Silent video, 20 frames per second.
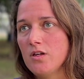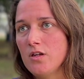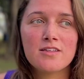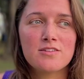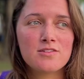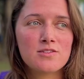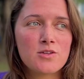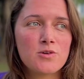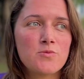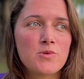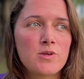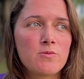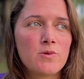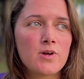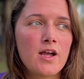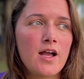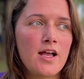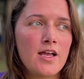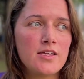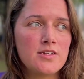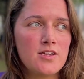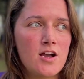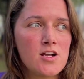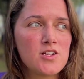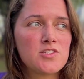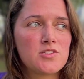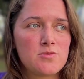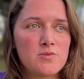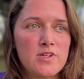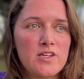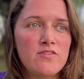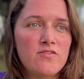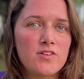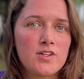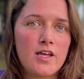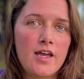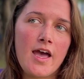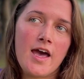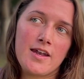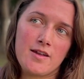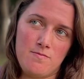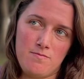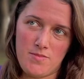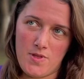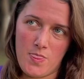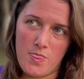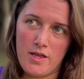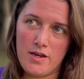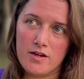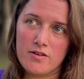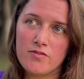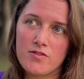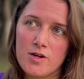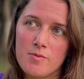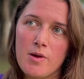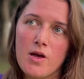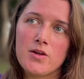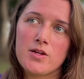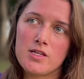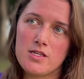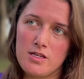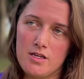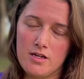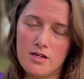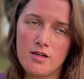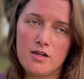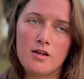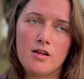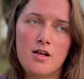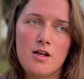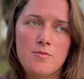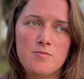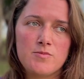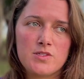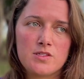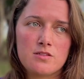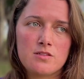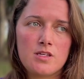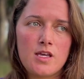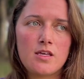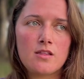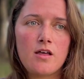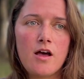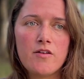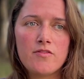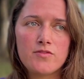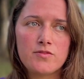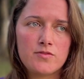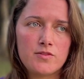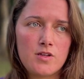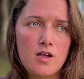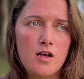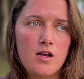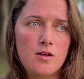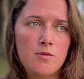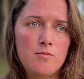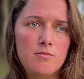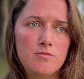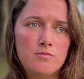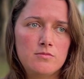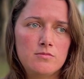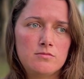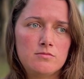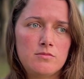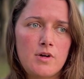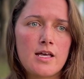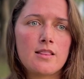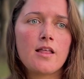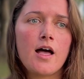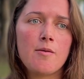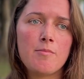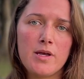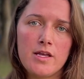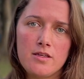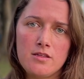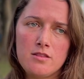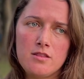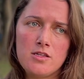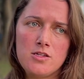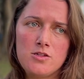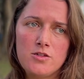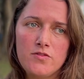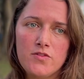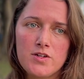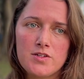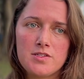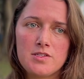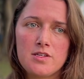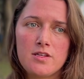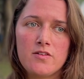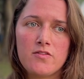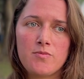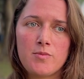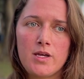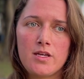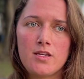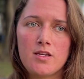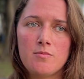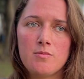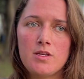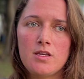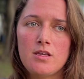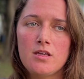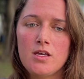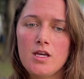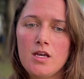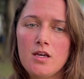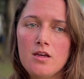So we were at Young's Reef, and I hadn't been there for about a year since I left my lab at the University of Miami.